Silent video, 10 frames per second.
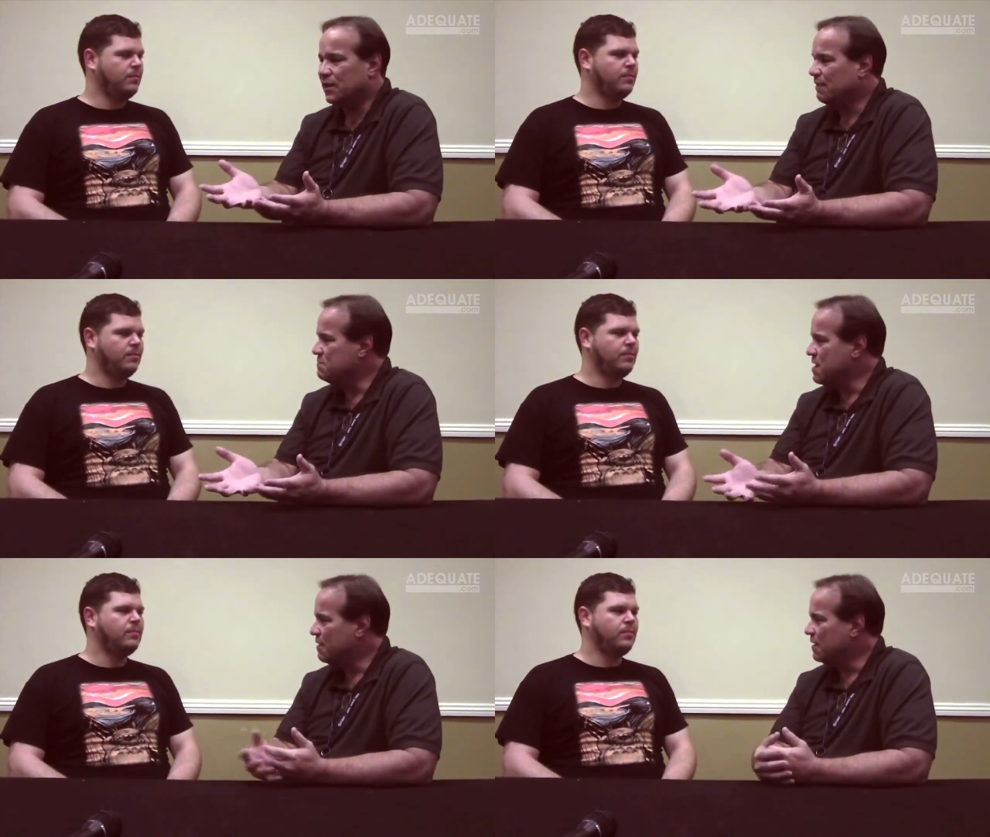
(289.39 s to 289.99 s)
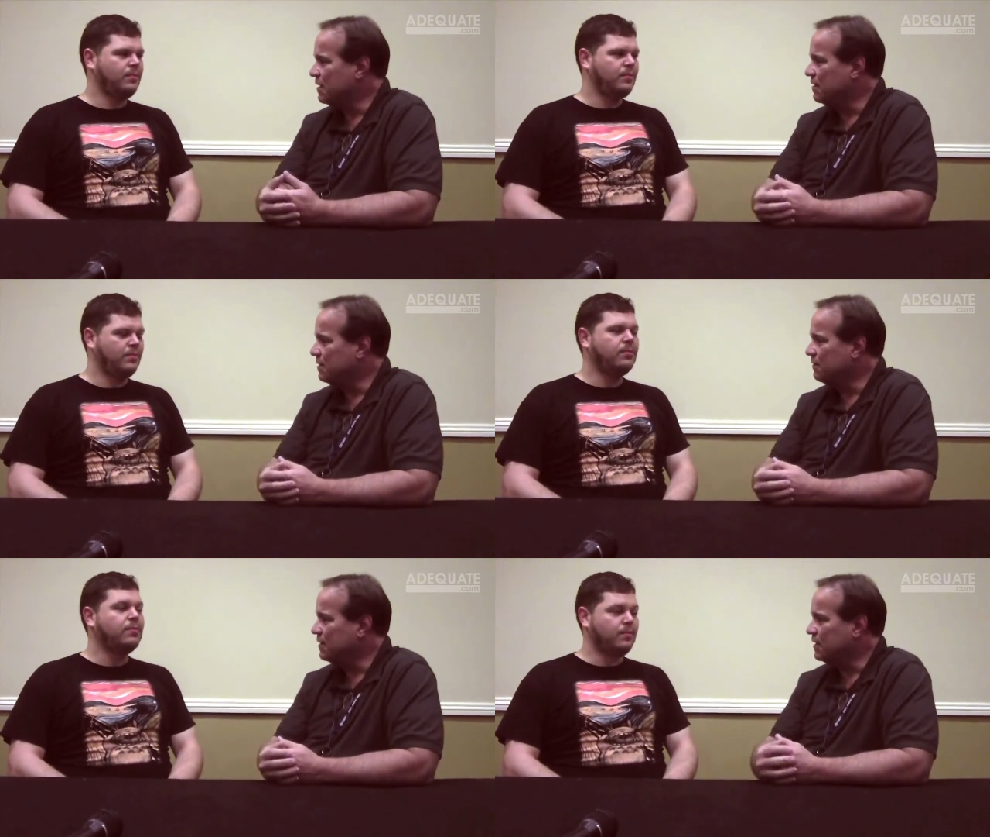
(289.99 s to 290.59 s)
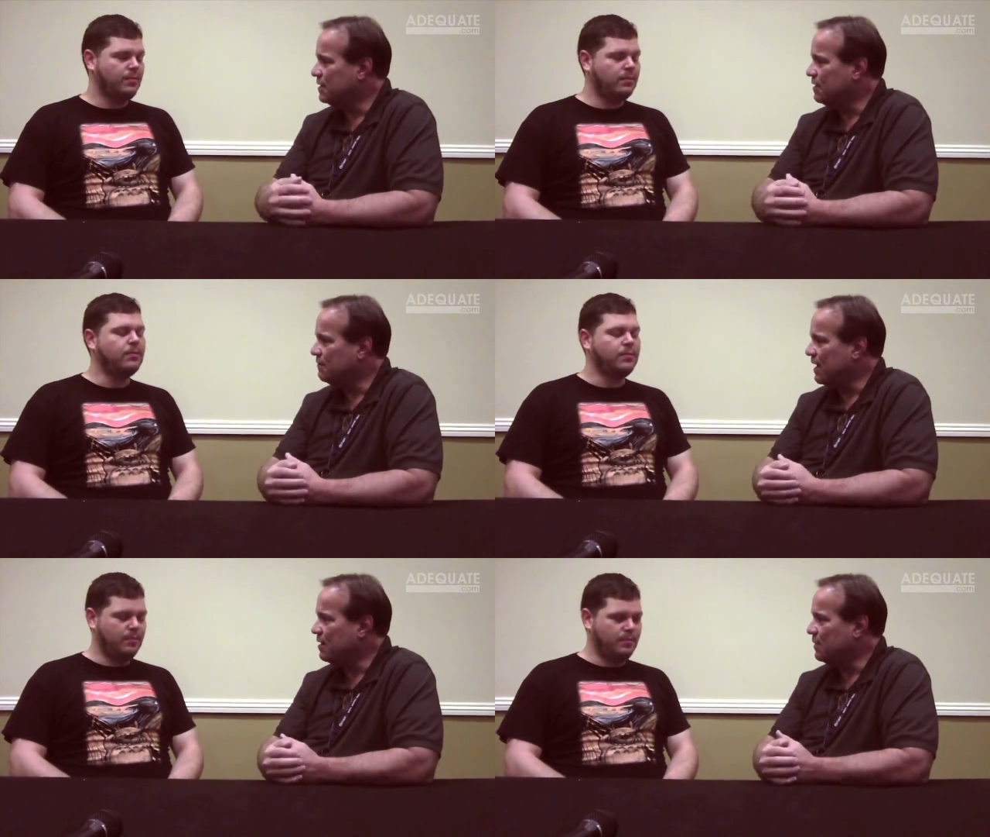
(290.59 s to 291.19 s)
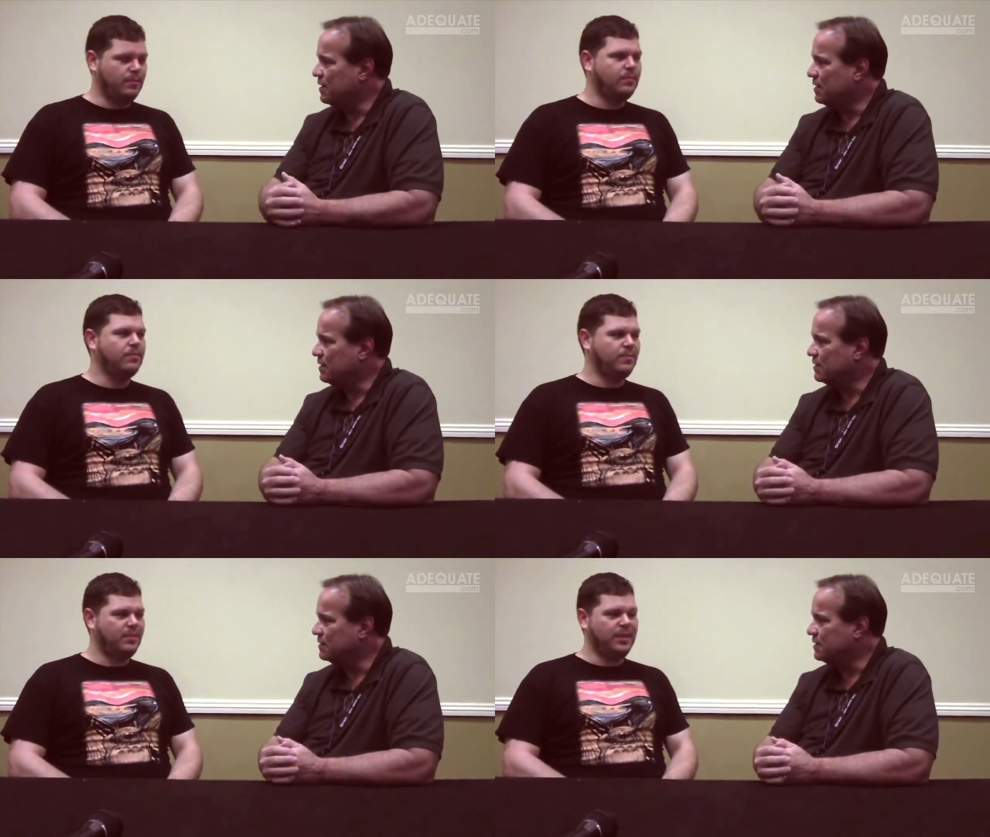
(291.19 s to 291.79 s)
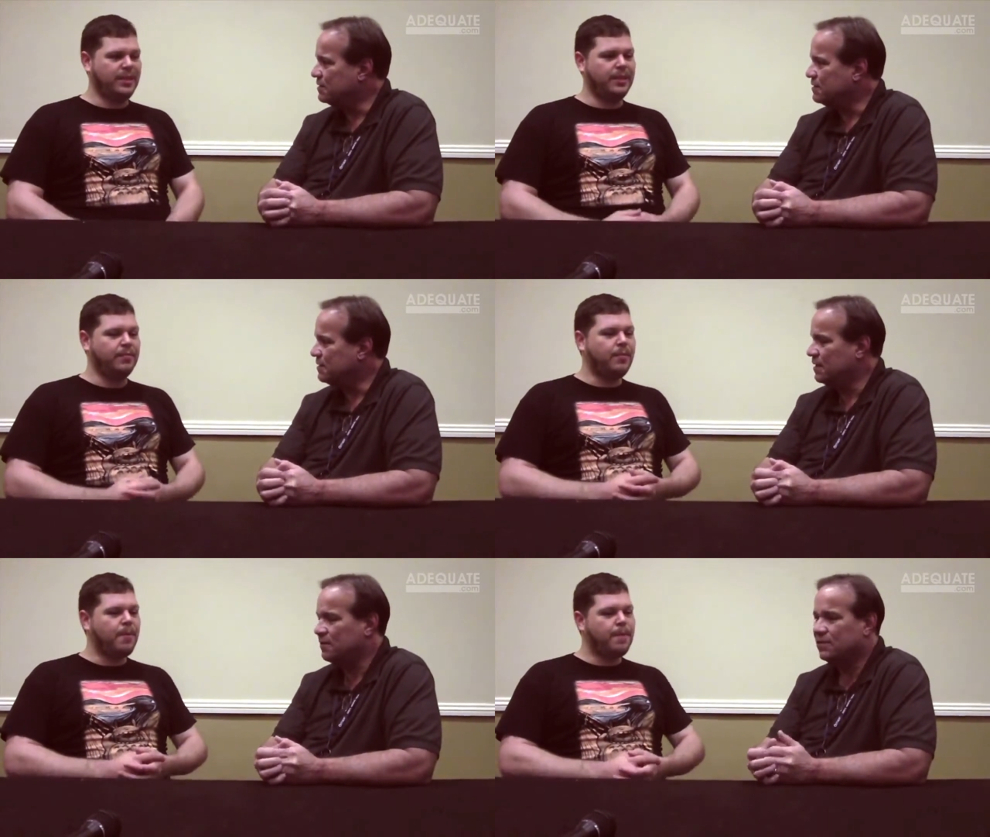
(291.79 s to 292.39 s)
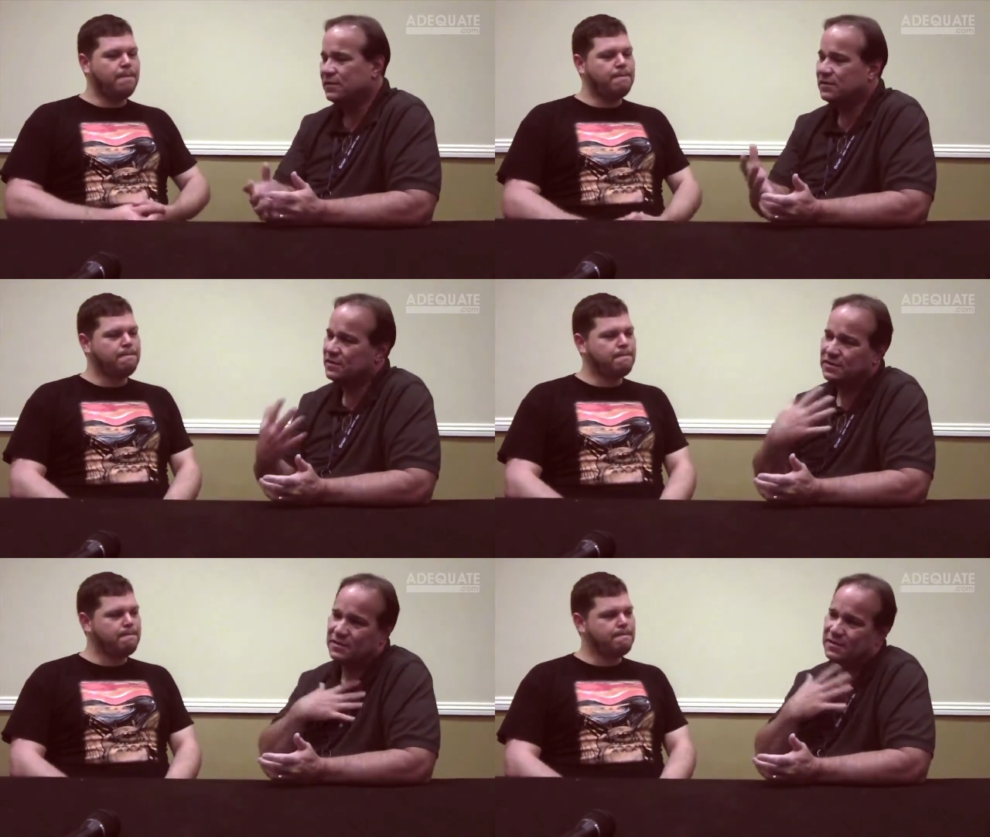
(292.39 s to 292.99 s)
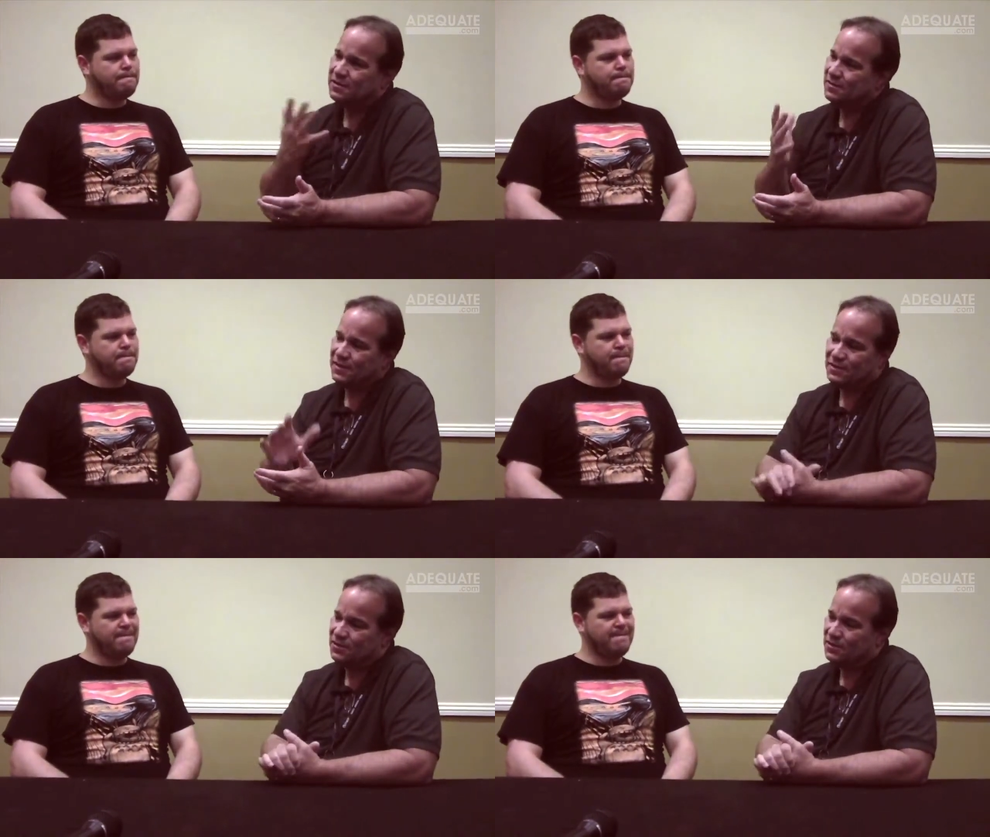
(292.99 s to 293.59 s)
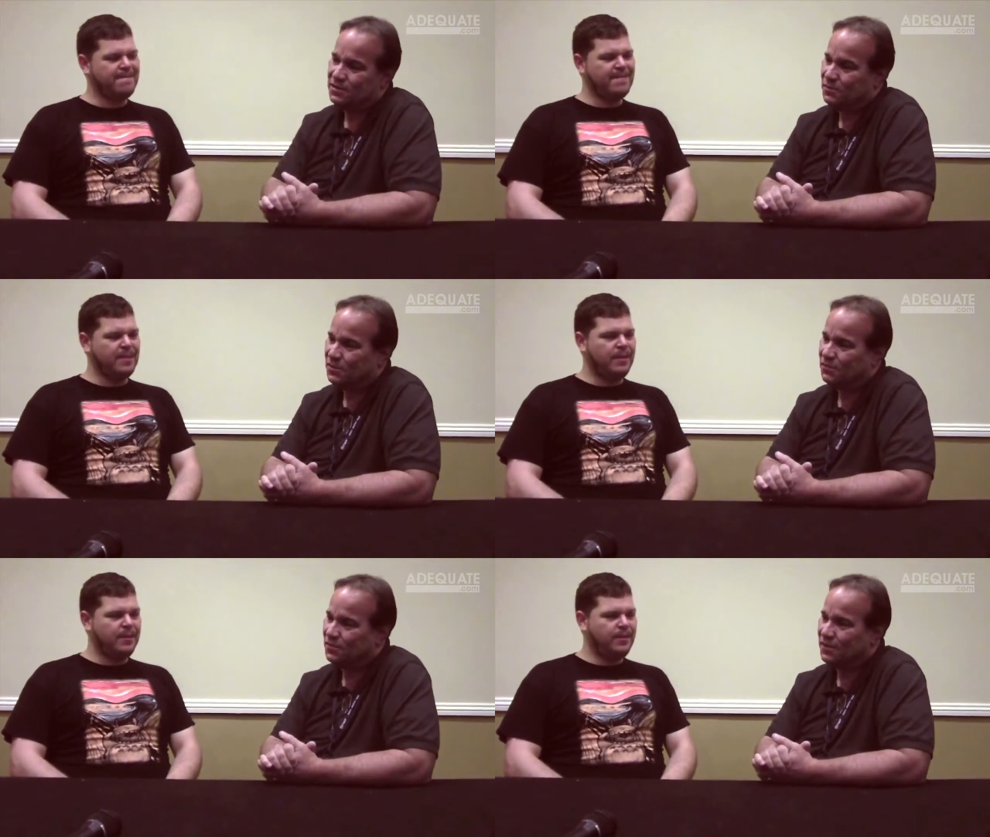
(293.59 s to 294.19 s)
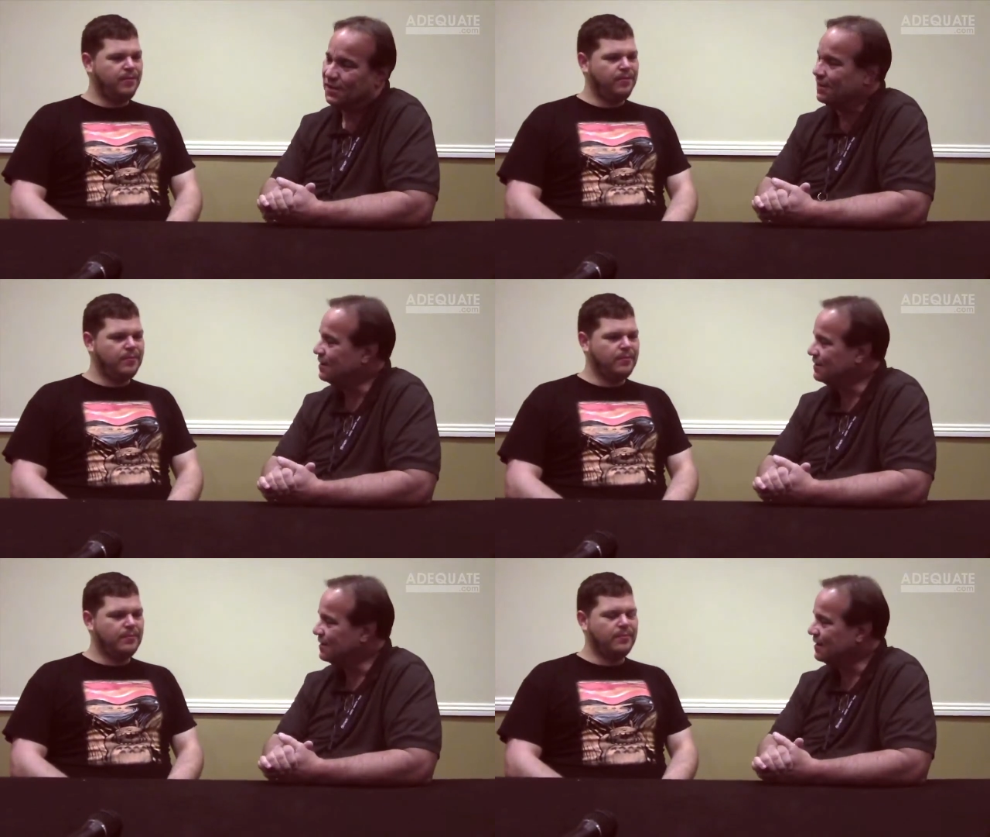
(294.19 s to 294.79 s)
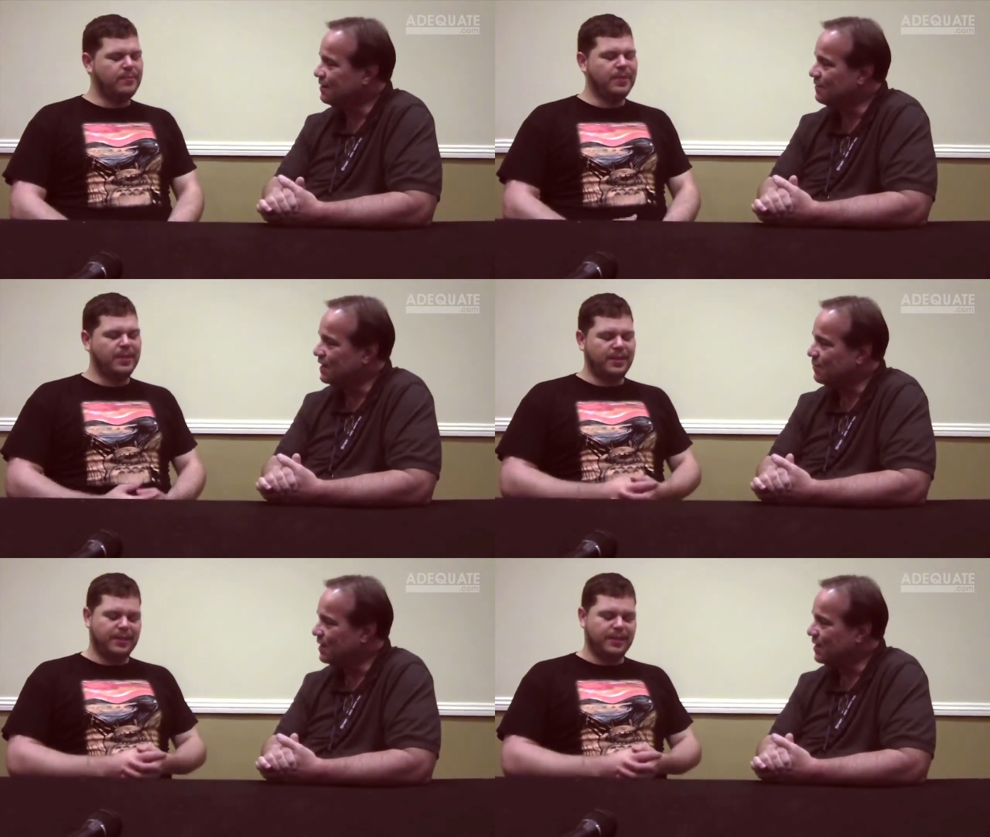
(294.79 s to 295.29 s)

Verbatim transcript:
Speaker 1: would have nothing if they didn't, if anime didn't exist. Yeah. You know, these, this is, it's just a beautiful thing, and I, I love that